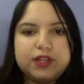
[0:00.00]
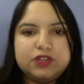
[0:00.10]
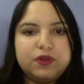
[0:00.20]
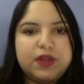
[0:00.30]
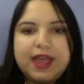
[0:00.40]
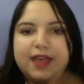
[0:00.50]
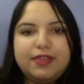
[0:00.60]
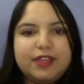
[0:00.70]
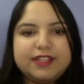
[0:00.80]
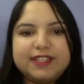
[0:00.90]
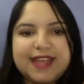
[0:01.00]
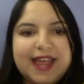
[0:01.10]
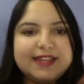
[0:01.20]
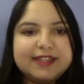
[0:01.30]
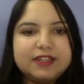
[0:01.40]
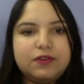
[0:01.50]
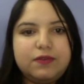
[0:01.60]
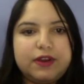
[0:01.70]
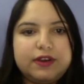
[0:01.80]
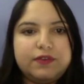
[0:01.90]
so the sizes are
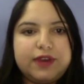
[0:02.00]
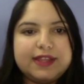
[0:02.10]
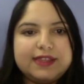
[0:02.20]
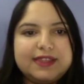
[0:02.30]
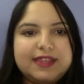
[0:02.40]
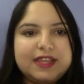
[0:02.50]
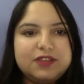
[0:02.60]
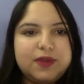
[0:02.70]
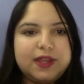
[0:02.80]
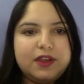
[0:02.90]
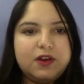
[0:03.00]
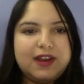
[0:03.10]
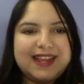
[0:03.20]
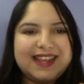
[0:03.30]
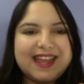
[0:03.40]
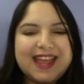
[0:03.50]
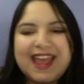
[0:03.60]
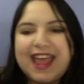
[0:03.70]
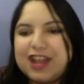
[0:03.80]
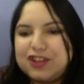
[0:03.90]
very different, and these right here are like
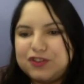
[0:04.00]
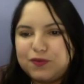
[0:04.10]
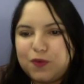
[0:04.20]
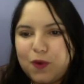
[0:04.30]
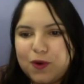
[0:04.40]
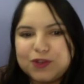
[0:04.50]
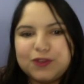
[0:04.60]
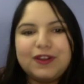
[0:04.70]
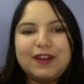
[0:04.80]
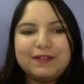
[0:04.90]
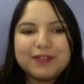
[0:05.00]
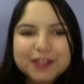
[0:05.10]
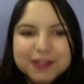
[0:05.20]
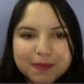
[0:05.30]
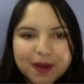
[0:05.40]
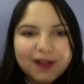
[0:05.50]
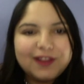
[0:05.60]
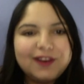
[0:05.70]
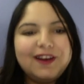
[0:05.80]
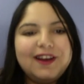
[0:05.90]
H4, so they're even
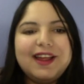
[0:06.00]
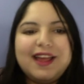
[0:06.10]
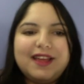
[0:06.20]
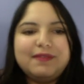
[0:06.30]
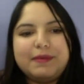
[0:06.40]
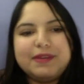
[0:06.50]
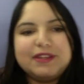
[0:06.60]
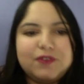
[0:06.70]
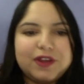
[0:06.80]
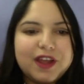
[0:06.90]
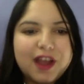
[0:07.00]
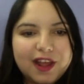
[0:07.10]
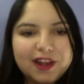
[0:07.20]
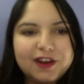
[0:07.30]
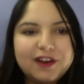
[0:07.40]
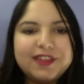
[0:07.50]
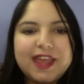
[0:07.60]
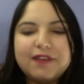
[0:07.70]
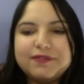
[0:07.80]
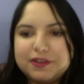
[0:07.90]
smaller, maybe different color. They
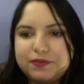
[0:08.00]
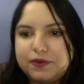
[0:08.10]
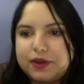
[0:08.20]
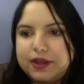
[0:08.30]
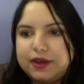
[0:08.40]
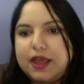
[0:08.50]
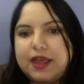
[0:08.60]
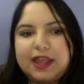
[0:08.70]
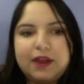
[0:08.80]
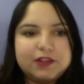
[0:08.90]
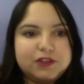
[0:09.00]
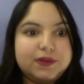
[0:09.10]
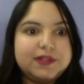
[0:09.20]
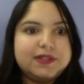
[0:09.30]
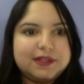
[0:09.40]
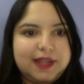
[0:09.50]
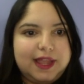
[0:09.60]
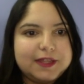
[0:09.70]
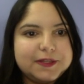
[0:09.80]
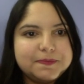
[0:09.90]
have different characteristics, I guess.